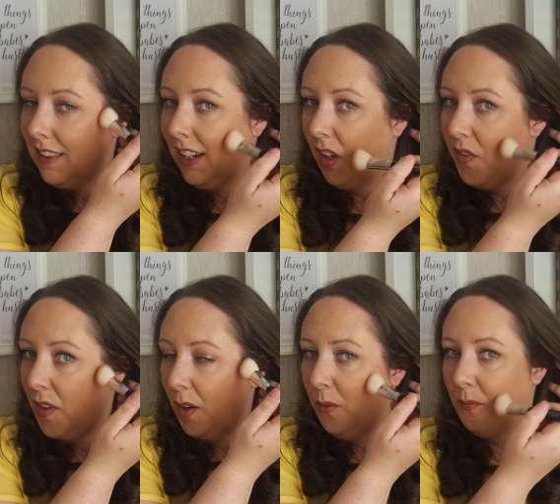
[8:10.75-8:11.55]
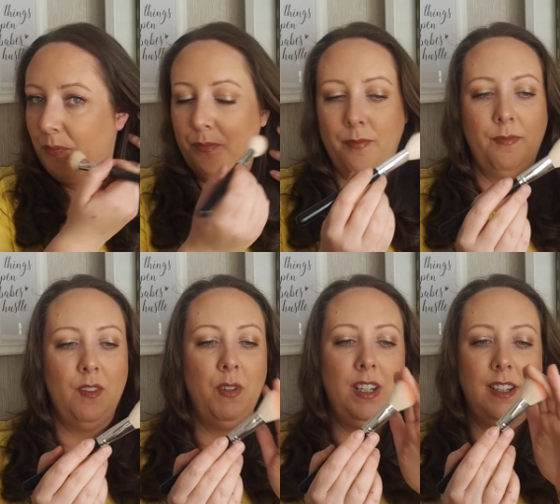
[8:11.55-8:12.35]
Like so.
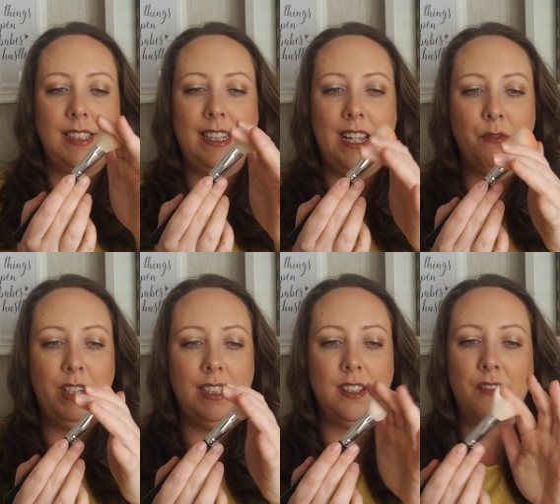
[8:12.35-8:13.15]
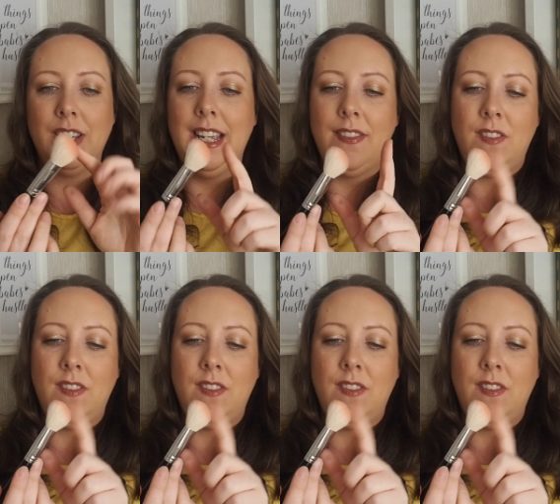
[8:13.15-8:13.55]
Really nice. Again, really soft.